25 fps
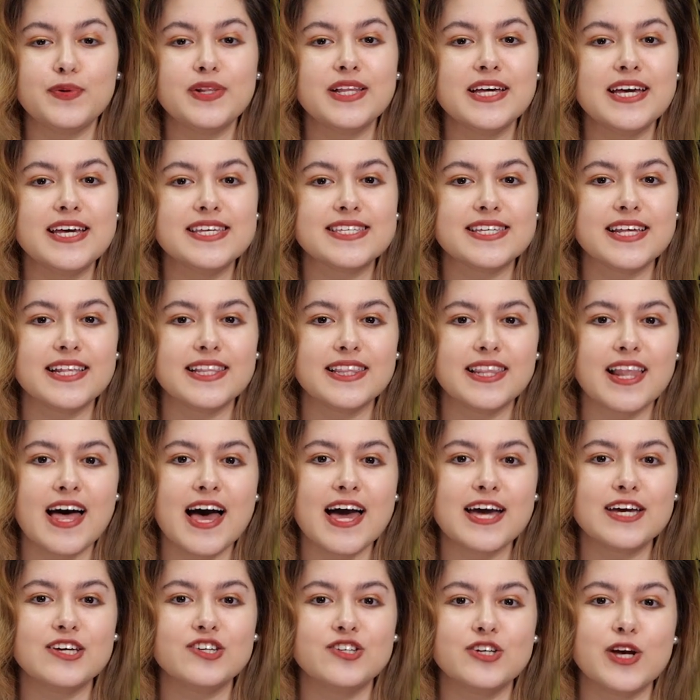please
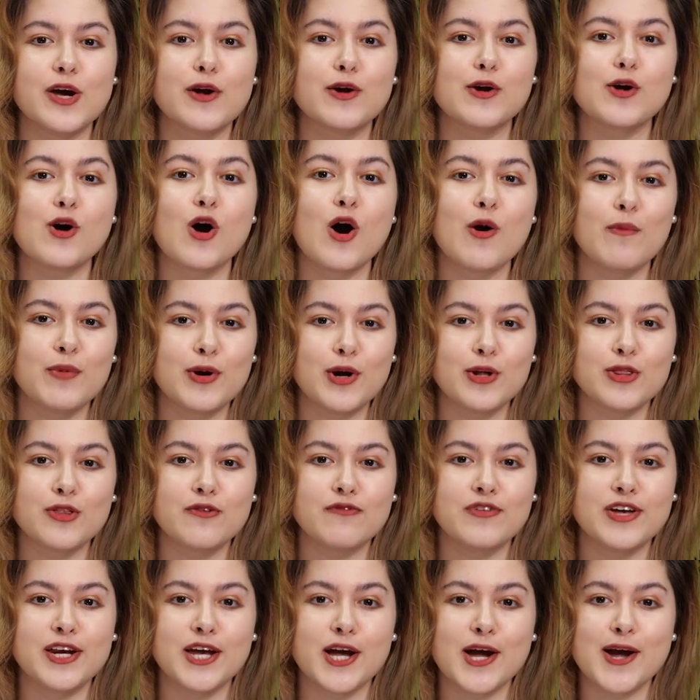like, share and comment on
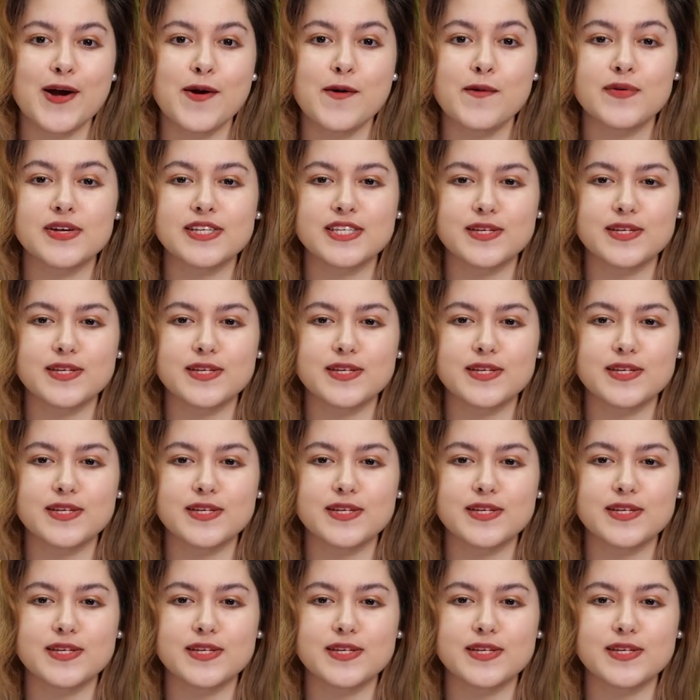the video,